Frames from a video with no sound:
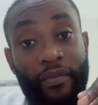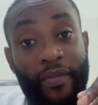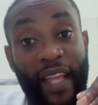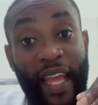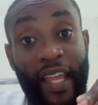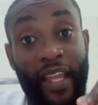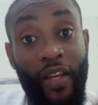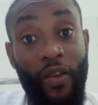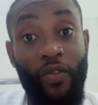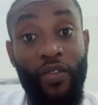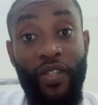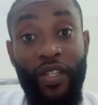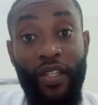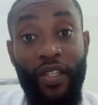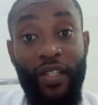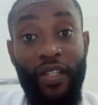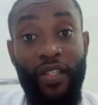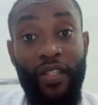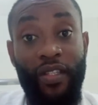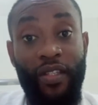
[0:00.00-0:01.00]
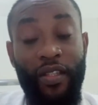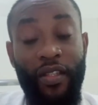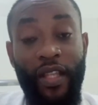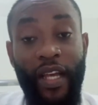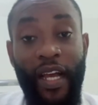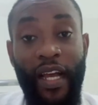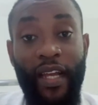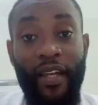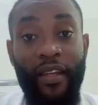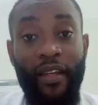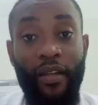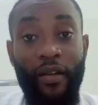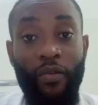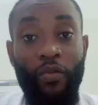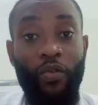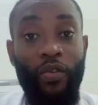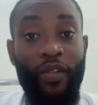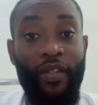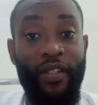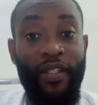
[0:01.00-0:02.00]
diagnosis that
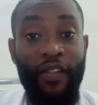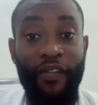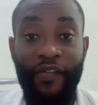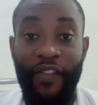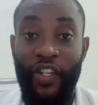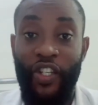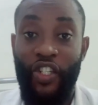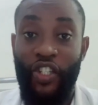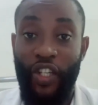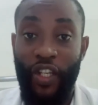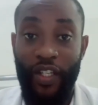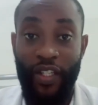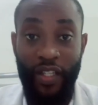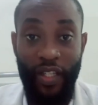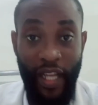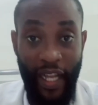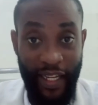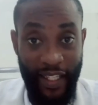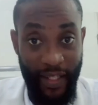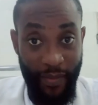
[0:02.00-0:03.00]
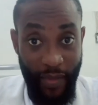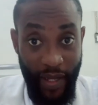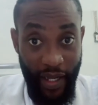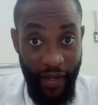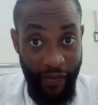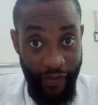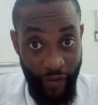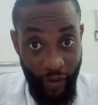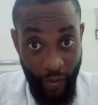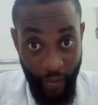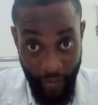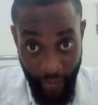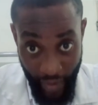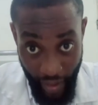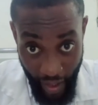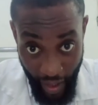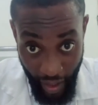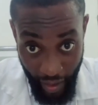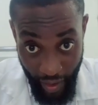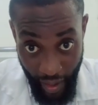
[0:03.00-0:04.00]
would differentiate asthma from
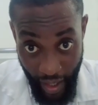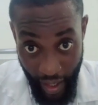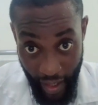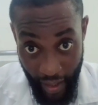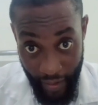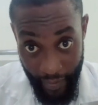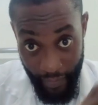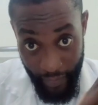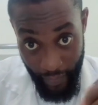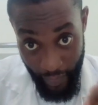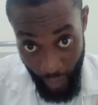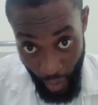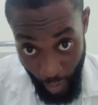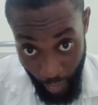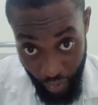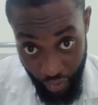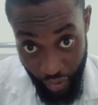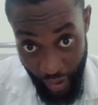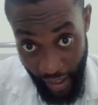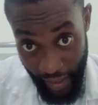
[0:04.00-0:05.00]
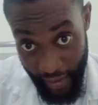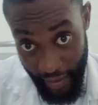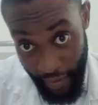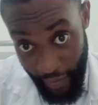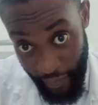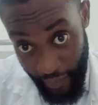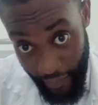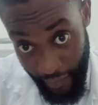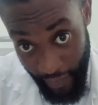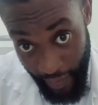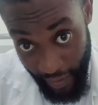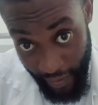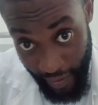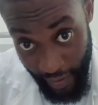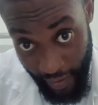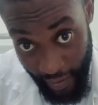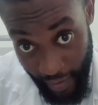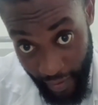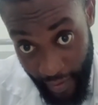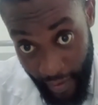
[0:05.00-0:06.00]
other obstructive
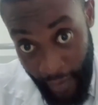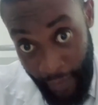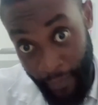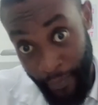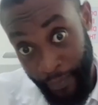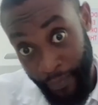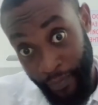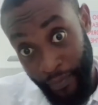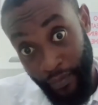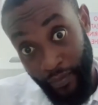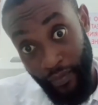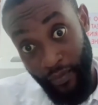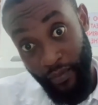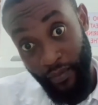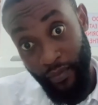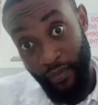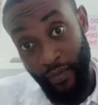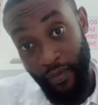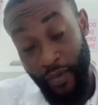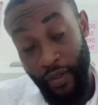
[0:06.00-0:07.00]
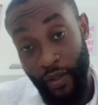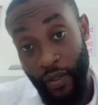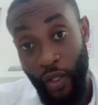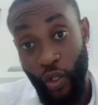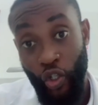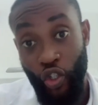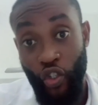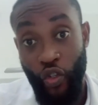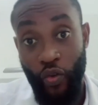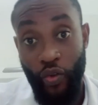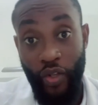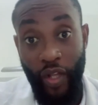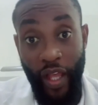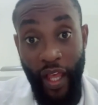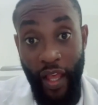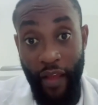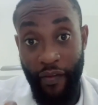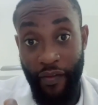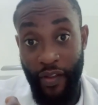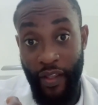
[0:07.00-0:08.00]
diseases. You could do the
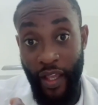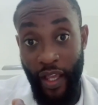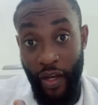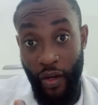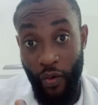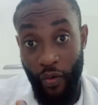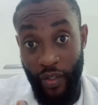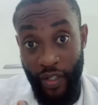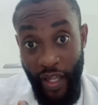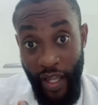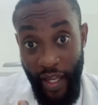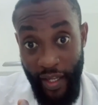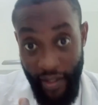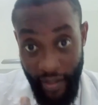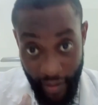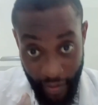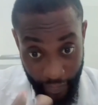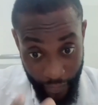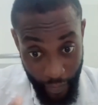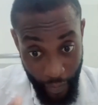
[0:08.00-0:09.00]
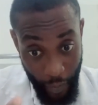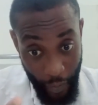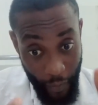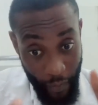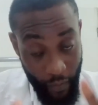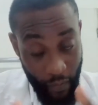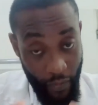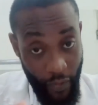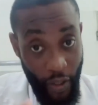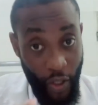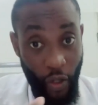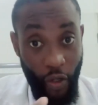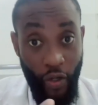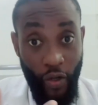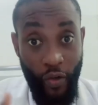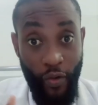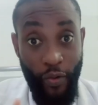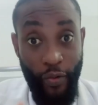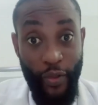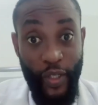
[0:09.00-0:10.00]
FeNO test, you
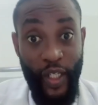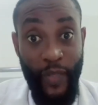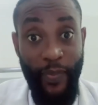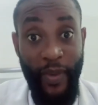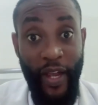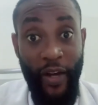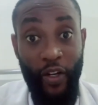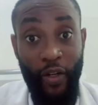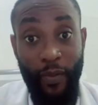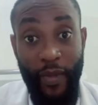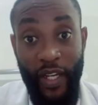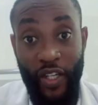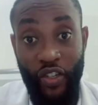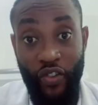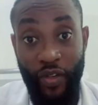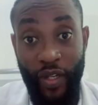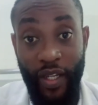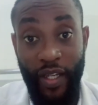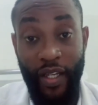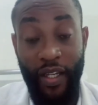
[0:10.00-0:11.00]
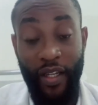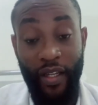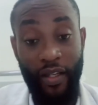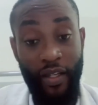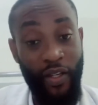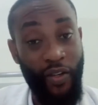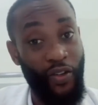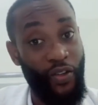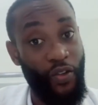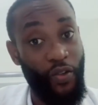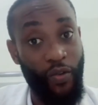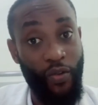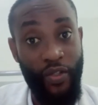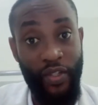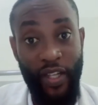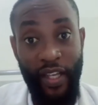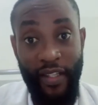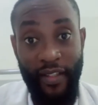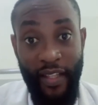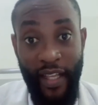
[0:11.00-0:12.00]
could do spirometry, you could do
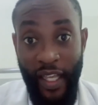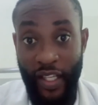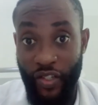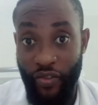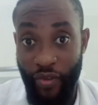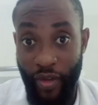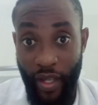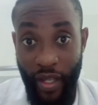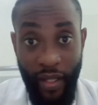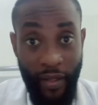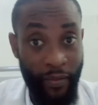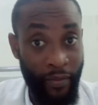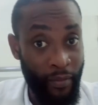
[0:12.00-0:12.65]
chest X-ray.